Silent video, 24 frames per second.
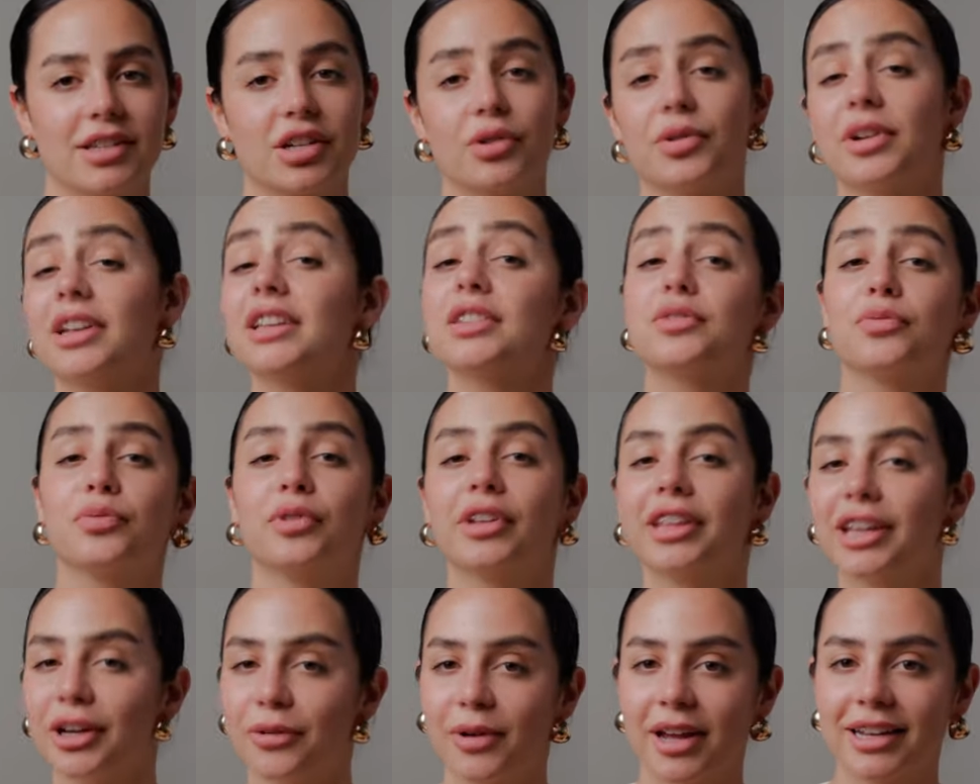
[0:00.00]
So it is
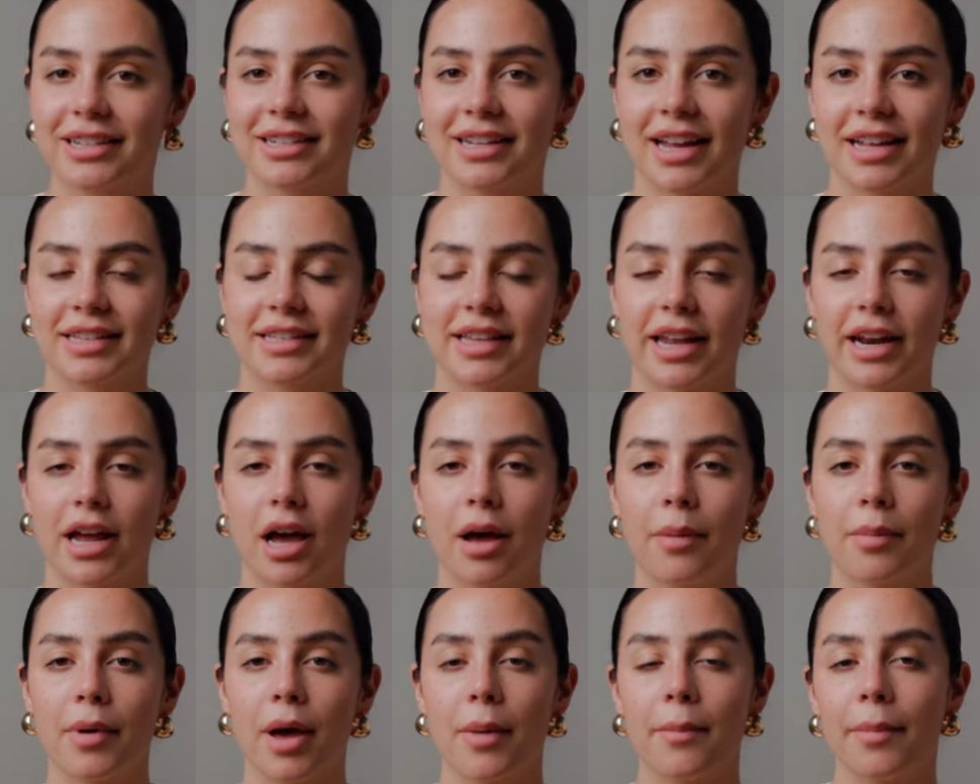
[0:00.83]
really quick to get set
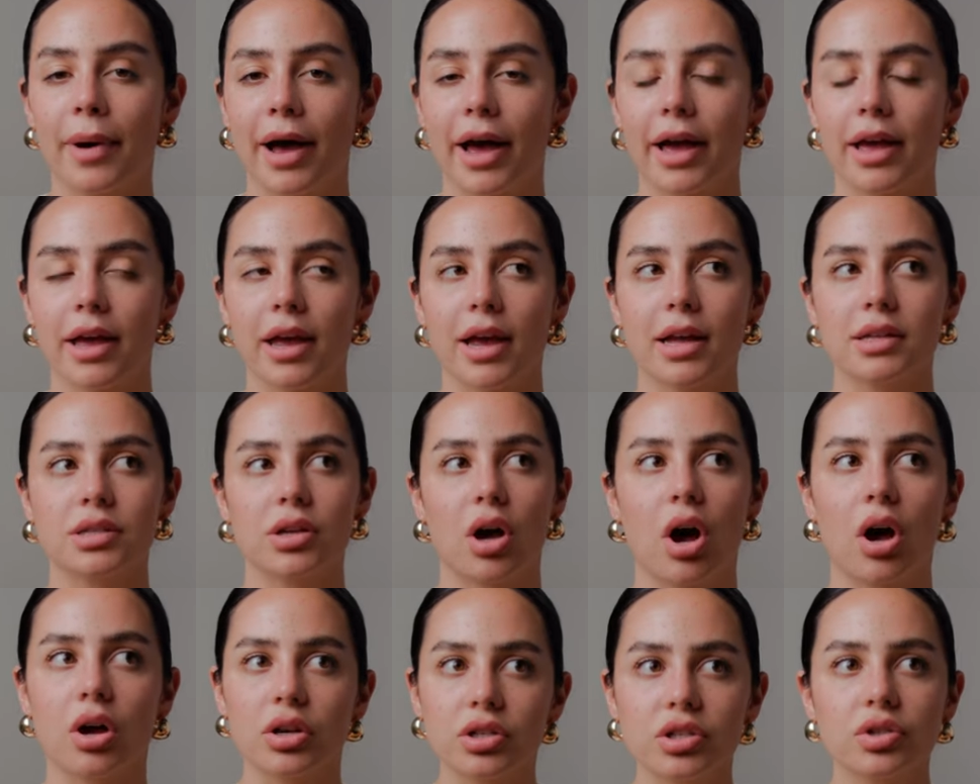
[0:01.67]
up, but it's
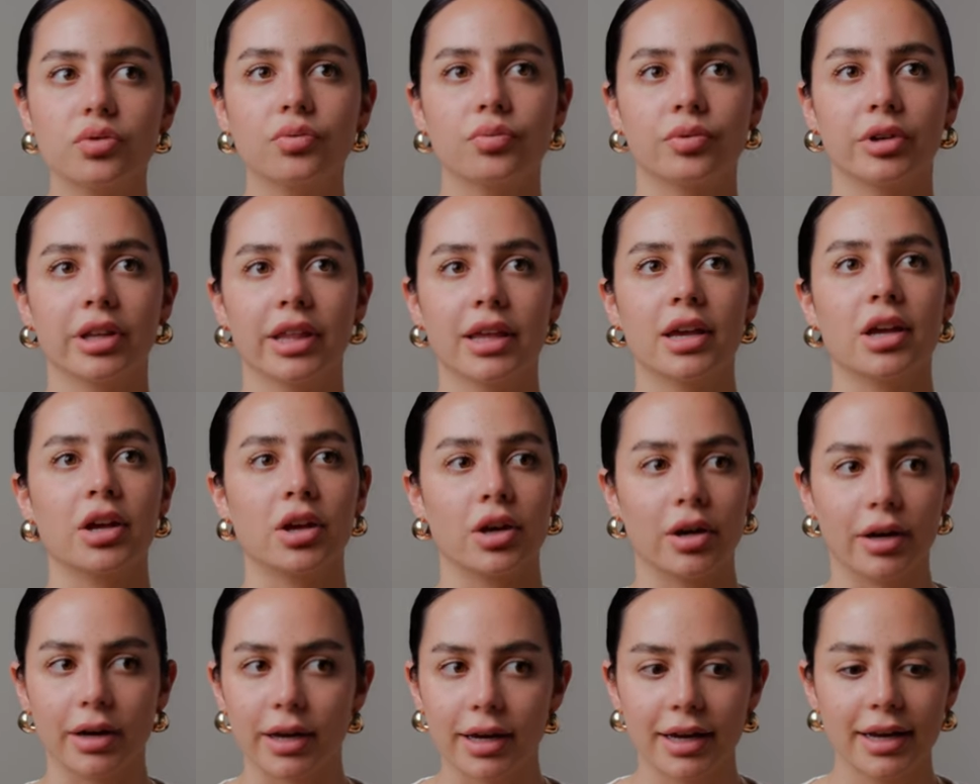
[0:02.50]
also really
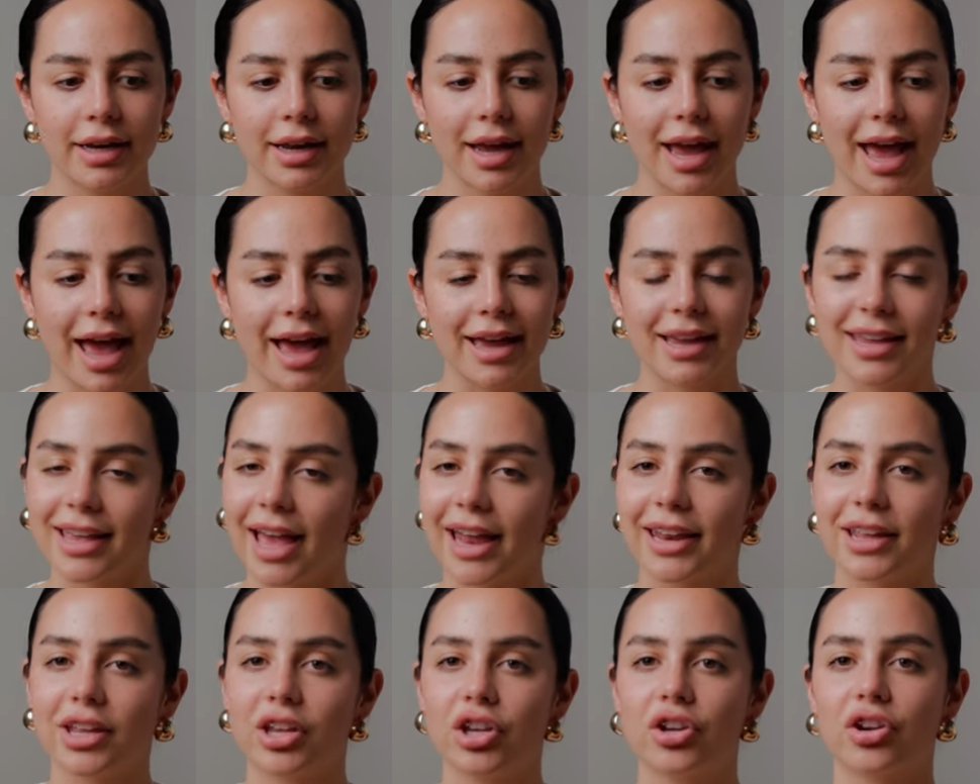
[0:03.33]
good at
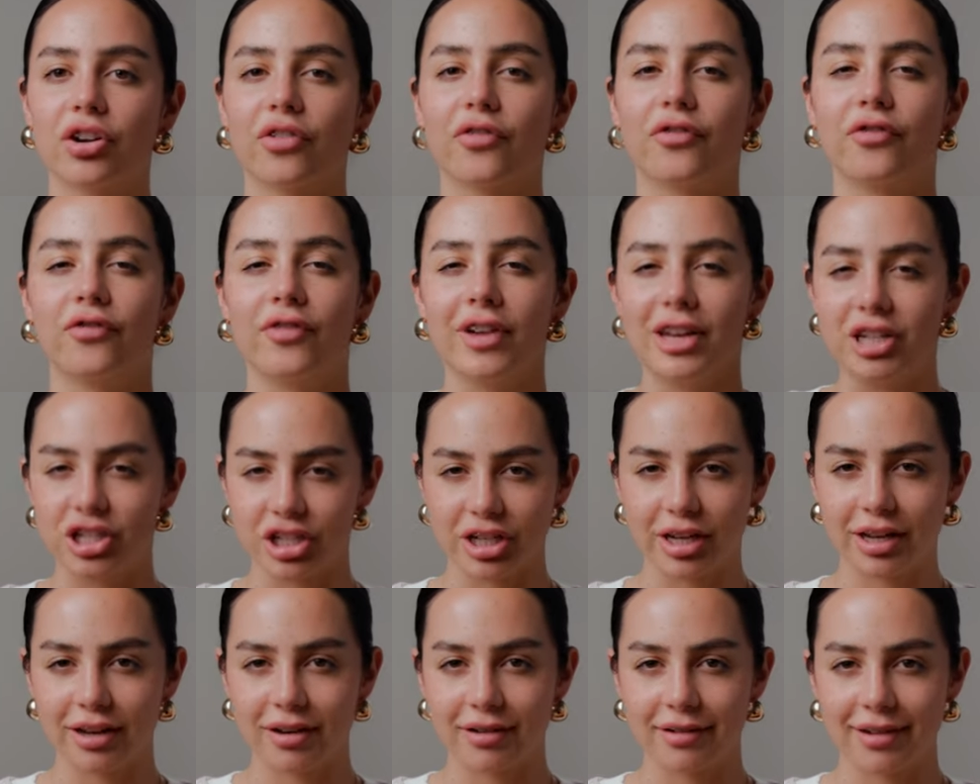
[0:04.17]
getting your
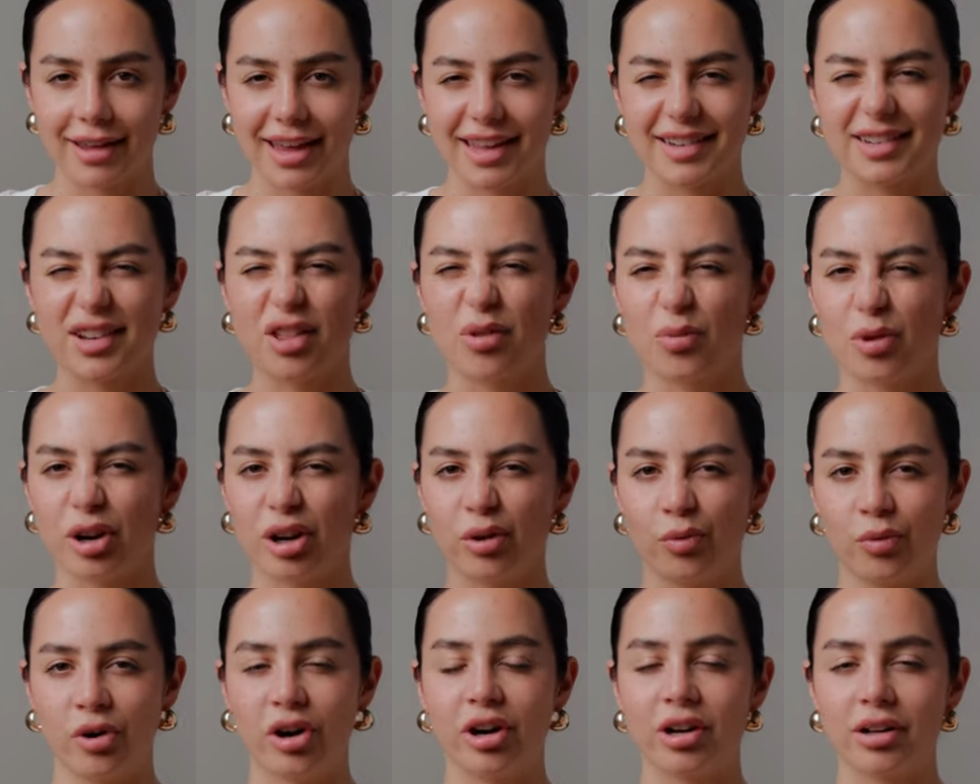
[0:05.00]
vision into the
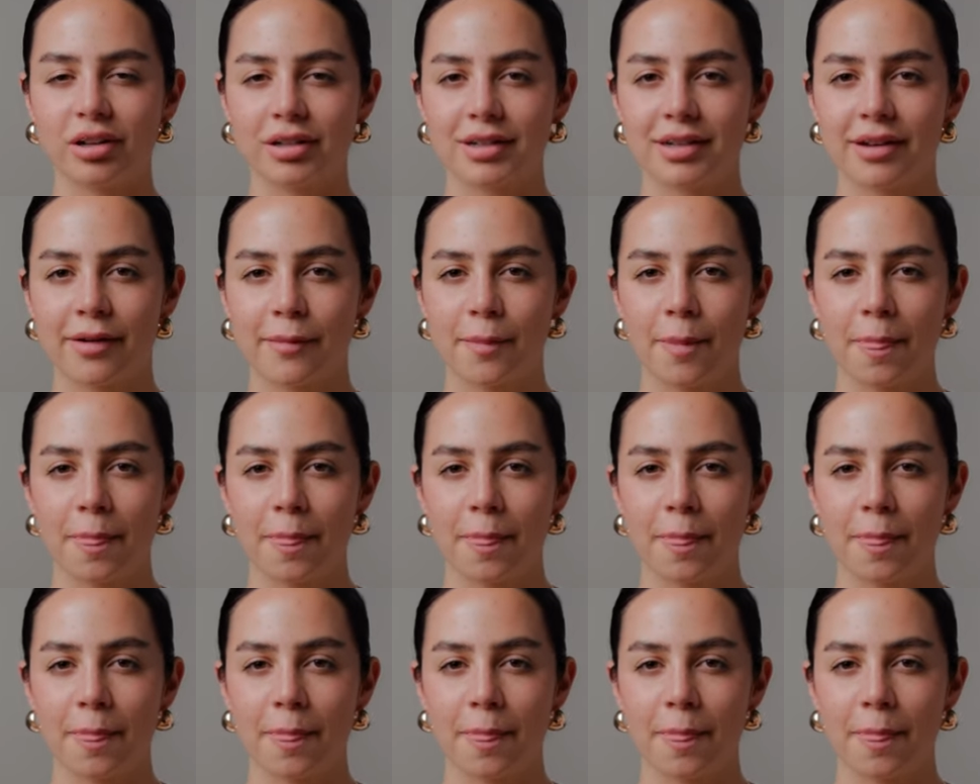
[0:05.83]
real world.